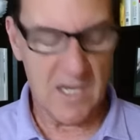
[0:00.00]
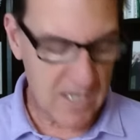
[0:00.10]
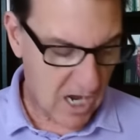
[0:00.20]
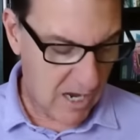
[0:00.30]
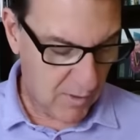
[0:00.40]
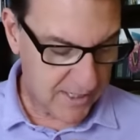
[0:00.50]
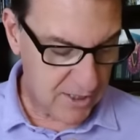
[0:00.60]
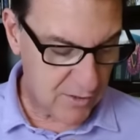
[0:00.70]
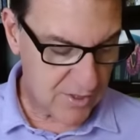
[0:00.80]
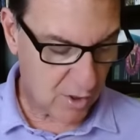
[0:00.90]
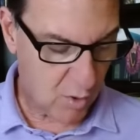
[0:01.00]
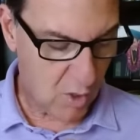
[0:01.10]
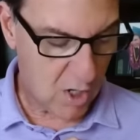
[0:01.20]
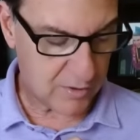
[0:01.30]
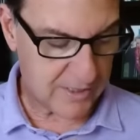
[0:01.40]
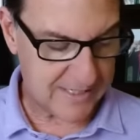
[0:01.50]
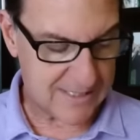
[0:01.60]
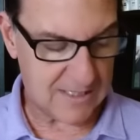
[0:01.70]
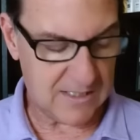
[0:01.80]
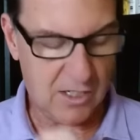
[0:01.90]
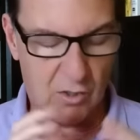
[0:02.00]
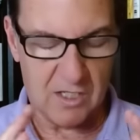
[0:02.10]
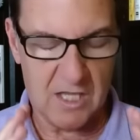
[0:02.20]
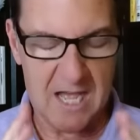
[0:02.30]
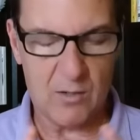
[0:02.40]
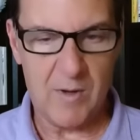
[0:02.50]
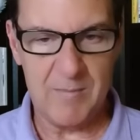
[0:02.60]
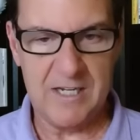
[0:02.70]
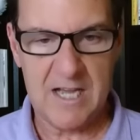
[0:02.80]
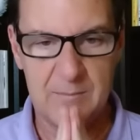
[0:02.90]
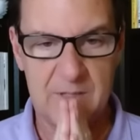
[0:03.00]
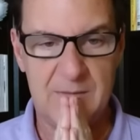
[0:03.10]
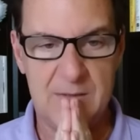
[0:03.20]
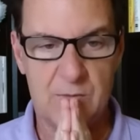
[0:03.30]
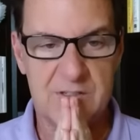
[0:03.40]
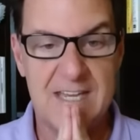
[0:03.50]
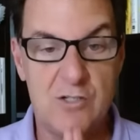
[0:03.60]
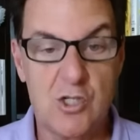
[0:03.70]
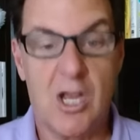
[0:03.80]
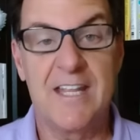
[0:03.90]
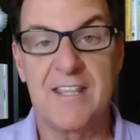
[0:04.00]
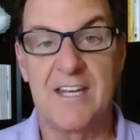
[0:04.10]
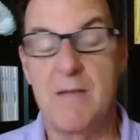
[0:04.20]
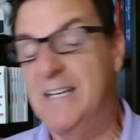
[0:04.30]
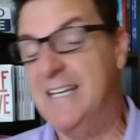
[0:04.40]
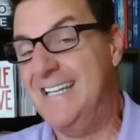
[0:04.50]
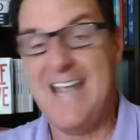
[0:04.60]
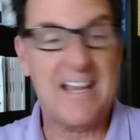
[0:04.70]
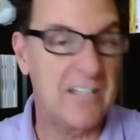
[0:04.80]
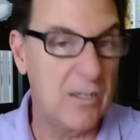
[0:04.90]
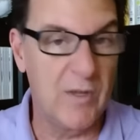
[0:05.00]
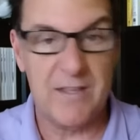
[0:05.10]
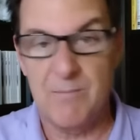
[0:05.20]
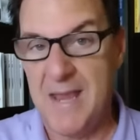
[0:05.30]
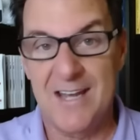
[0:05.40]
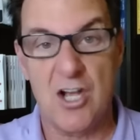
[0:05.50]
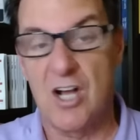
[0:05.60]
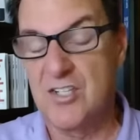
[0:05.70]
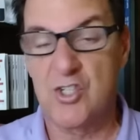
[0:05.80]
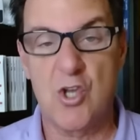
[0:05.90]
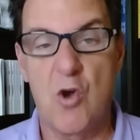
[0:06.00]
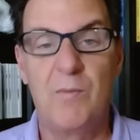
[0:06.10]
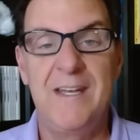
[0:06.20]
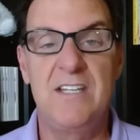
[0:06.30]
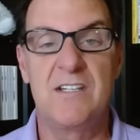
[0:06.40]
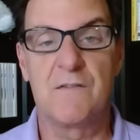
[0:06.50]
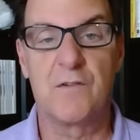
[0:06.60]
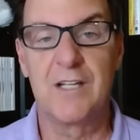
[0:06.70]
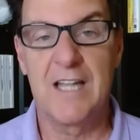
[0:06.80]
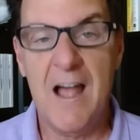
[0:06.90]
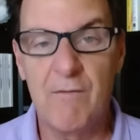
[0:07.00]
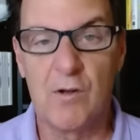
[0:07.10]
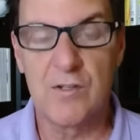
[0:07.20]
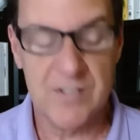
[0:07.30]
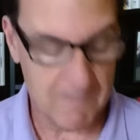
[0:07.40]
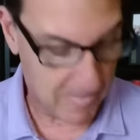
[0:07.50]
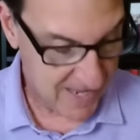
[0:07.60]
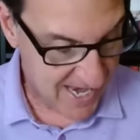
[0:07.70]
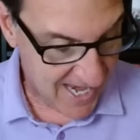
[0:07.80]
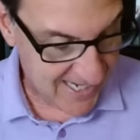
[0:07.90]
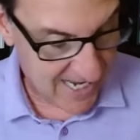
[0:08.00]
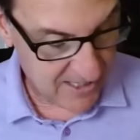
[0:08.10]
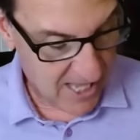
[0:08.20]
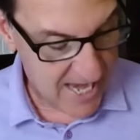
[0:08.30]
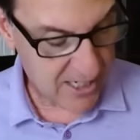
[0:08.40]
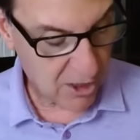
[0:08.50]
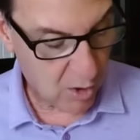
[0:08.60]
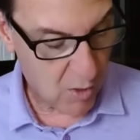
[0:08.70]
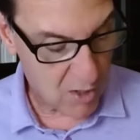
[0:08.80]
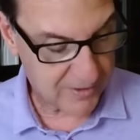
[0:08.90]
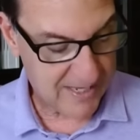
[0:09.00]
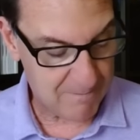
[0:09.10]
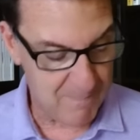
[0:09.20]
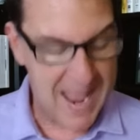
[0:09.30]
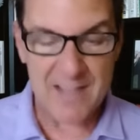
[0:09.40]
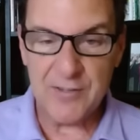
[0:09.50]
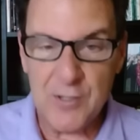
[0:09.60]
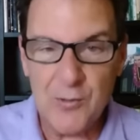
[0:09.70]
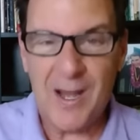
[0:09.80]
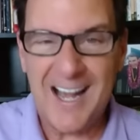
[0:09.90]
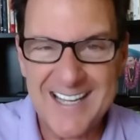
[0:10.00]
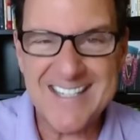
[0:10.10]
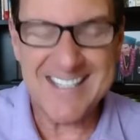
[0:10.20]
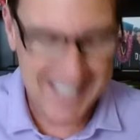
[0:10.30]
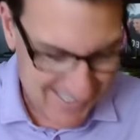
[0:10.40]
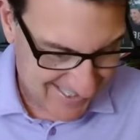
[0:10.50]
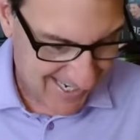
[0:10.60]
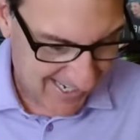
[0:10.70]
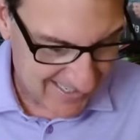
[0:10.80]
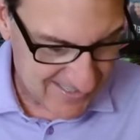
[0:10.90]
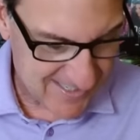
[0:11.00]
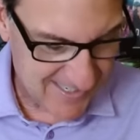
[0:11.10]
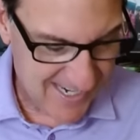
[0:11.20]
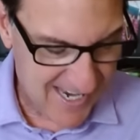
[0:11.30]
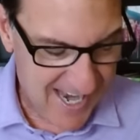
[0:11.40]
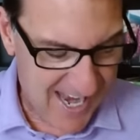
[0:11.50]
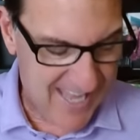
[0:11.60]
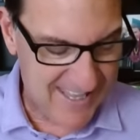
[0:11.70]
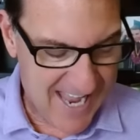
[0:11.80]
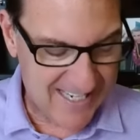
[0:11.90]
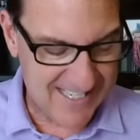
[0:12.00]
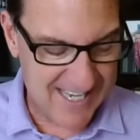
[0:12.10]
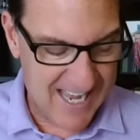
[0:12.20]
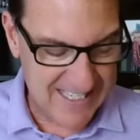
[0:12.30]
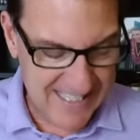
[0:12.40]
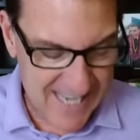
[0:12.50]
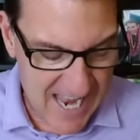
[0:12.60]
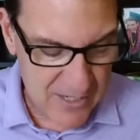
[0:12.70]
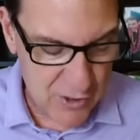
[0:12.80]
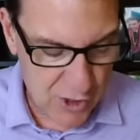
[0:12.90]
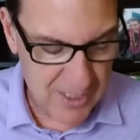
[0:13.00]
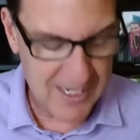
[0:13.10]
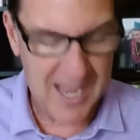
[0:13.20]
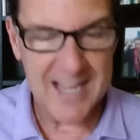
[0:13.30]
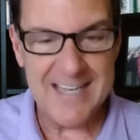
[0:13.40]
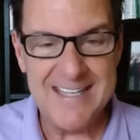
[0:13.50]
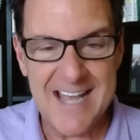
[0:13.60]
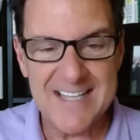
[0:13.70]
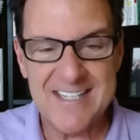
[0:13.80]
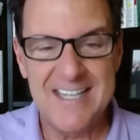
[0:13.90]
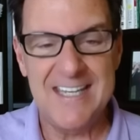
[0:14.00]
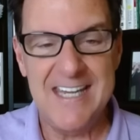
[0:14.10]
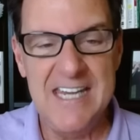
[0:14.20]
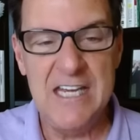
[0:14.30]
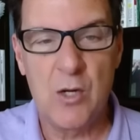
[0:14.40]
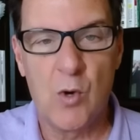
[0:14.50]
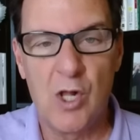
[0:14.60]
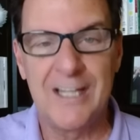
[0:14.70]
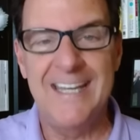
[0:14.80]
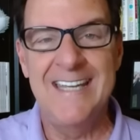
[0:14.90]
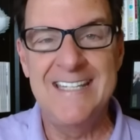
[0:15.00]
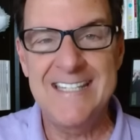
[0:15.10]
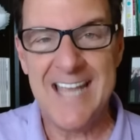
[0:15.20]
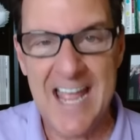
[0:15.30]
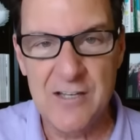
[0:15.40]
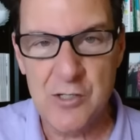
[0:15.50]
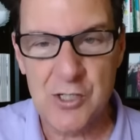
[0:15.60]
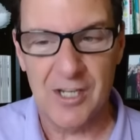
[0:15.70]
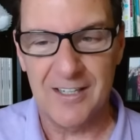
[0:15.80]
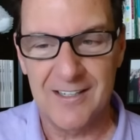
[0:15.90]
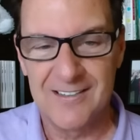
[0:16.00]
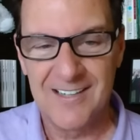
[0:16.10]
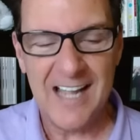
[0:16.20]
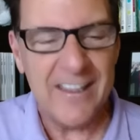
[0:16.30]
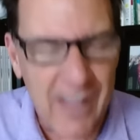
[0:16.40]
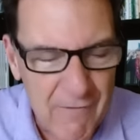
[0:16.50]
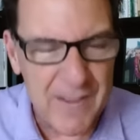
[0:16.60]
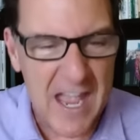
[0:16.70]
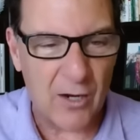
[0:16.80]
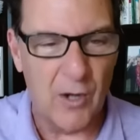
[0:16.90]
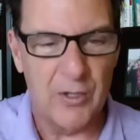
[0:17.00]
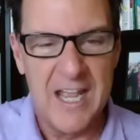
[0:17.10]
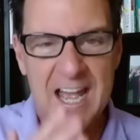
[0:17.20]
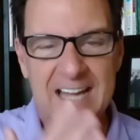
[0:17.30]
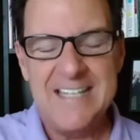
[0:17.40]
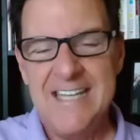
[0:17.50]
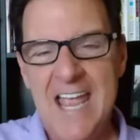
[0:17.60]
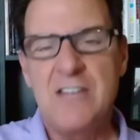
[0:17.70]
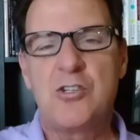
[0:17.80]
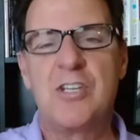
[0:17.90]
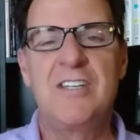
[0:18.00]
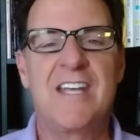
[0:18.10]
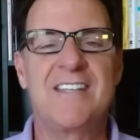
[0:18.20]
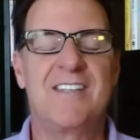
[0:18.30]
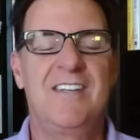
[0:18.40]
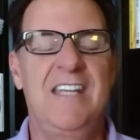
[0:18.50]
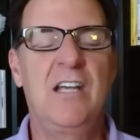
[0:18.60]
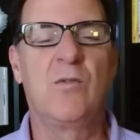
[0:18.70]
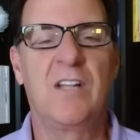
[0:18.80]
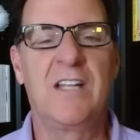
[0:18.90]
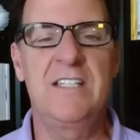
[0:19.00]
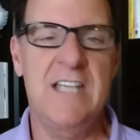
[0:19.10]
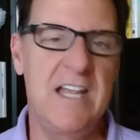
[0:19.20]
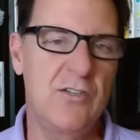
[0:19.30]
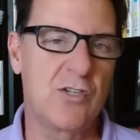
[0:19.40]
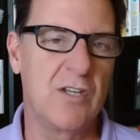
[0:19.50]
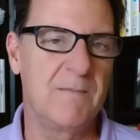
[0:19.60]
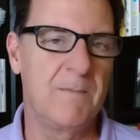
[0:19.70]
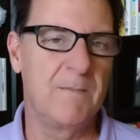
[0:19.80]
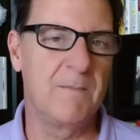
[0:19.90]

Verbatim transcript: Now, I want to use a quote that's, you know, a lot of women come to me will say, Jonathan, I'm connecting with a man on so many different levels. And I like a quote that Matthew Hussey says, and that is, attention doesn't equal intention. I love that quote. Attention doesn't equal intention.